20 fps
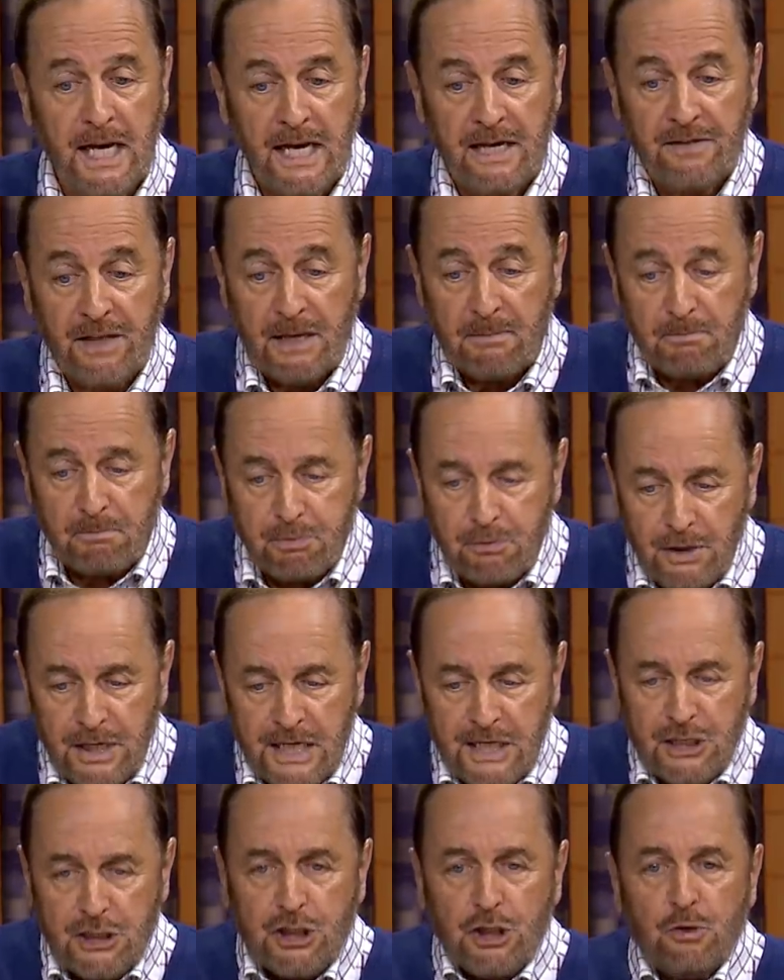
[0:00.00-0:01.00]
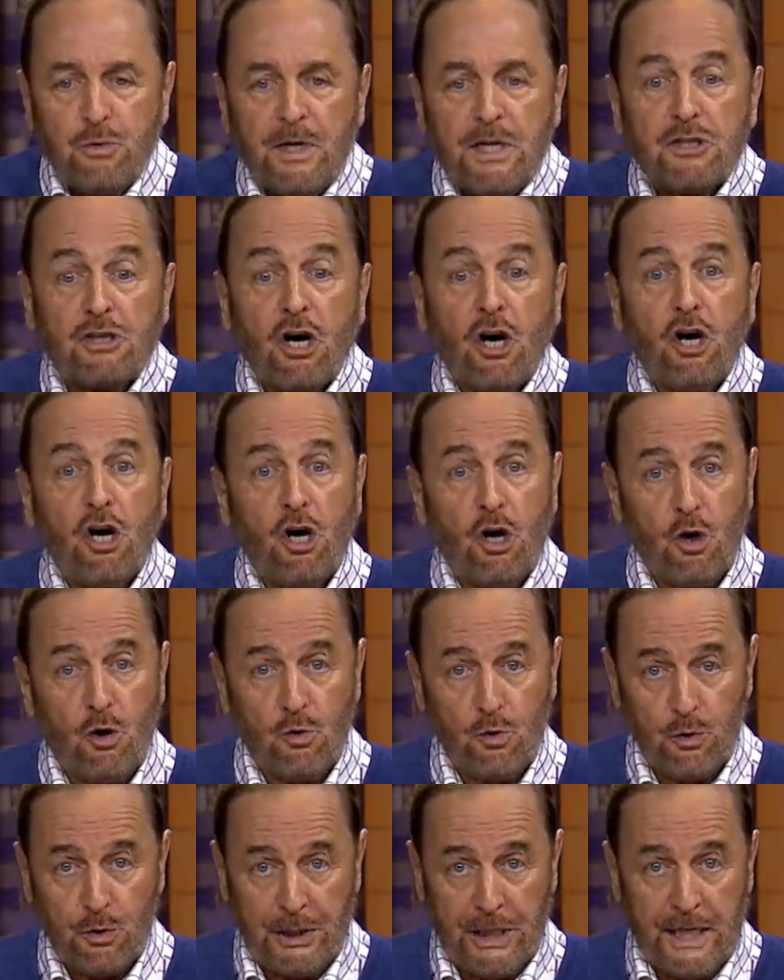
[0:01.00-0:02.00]
that brings you into
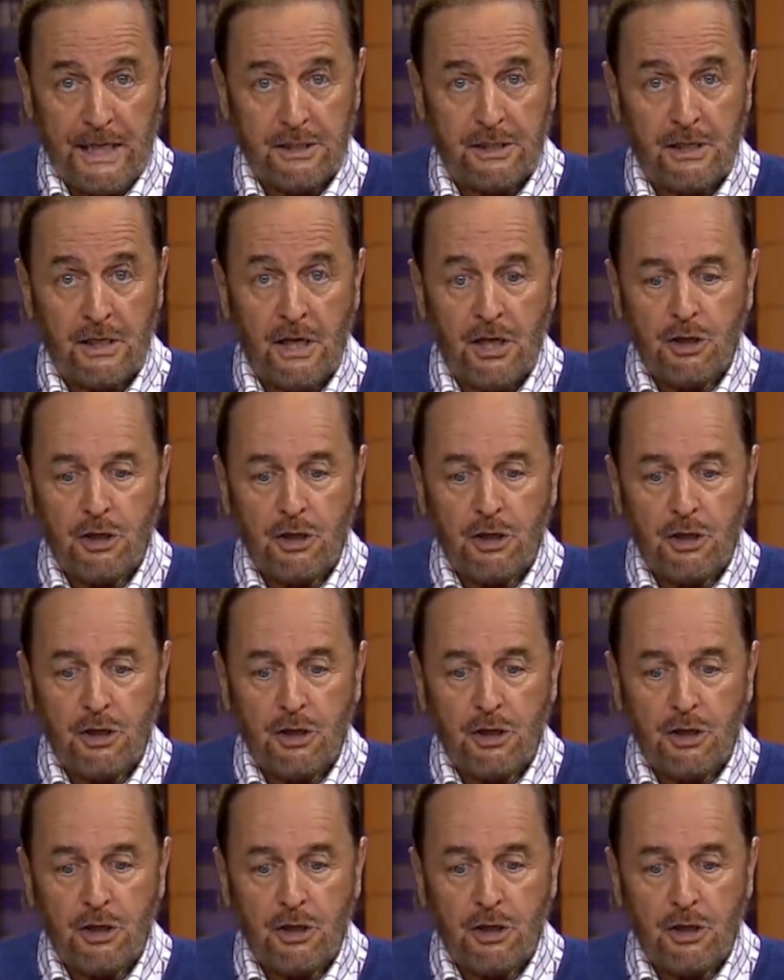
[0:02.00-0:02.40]
wholeness.